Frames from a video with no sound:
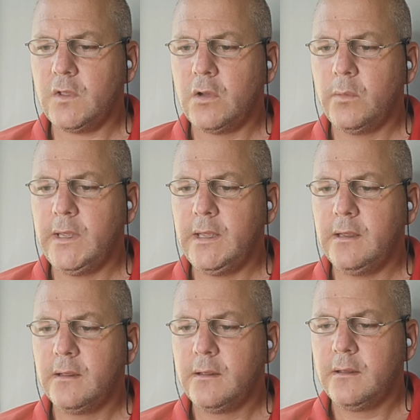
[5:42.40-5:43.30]
are
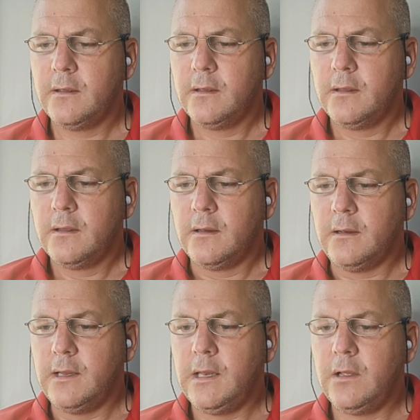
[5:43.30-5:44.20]
we
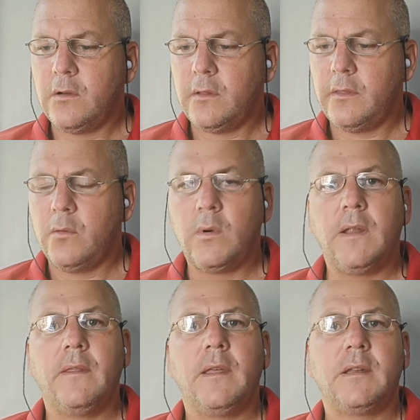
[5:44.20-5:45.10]
leaning on the
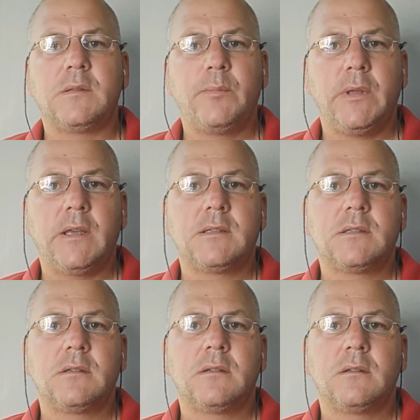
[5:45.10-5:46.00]
one that is
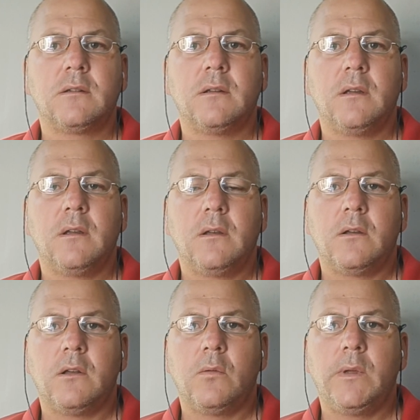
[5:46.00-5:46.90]
pierced?
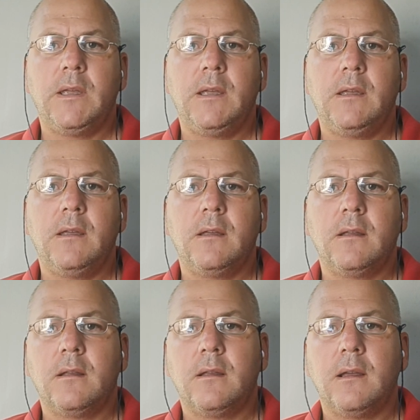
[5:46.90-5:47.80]
Are we
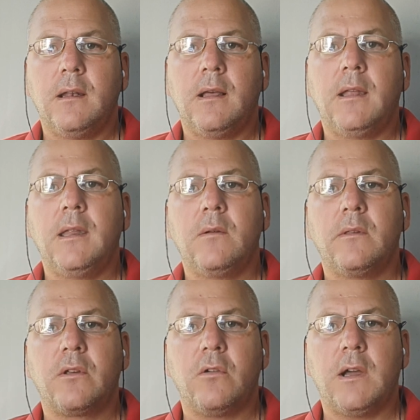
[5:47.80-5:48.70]
aligning
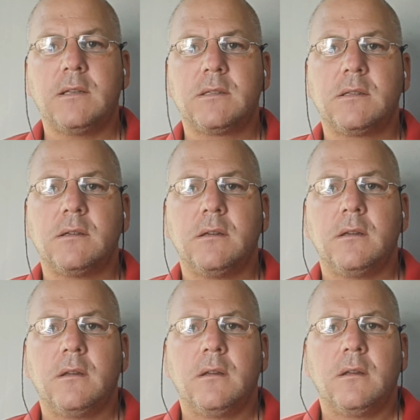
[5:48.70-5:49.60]
with Christ?
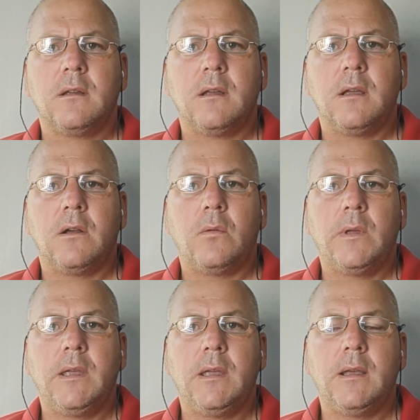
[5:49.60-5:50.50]
Are
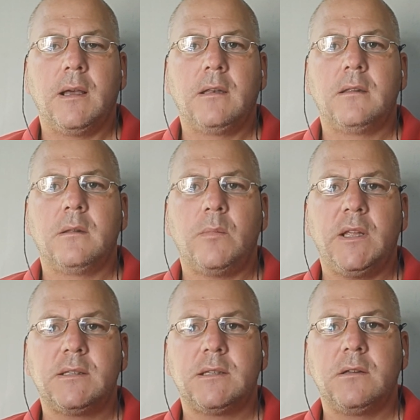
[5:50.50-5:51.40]
we under the
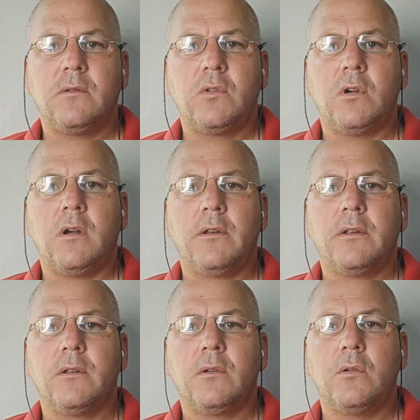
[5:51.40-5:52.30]
blessing of God?
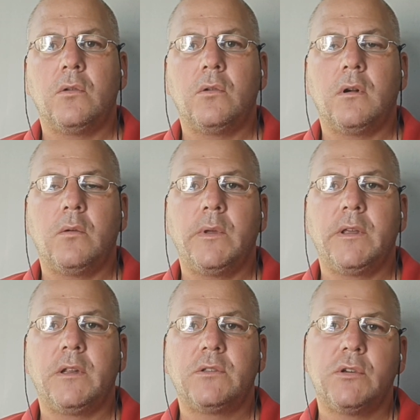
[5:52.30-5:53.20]
Or are we
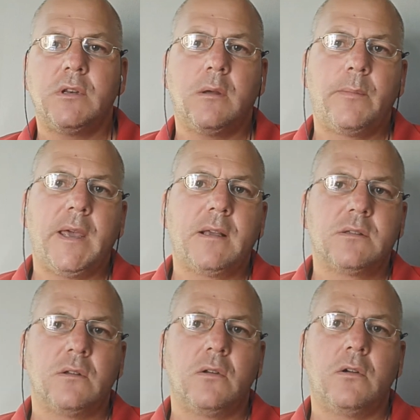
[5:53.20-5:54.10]
going to turn our
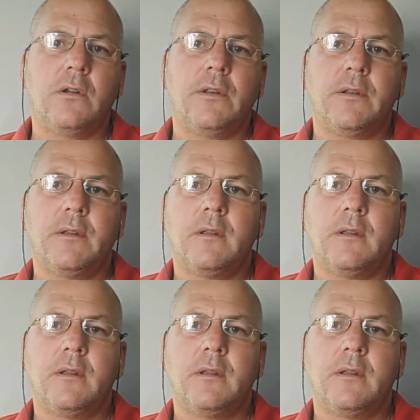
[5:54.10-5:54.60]
backs on God,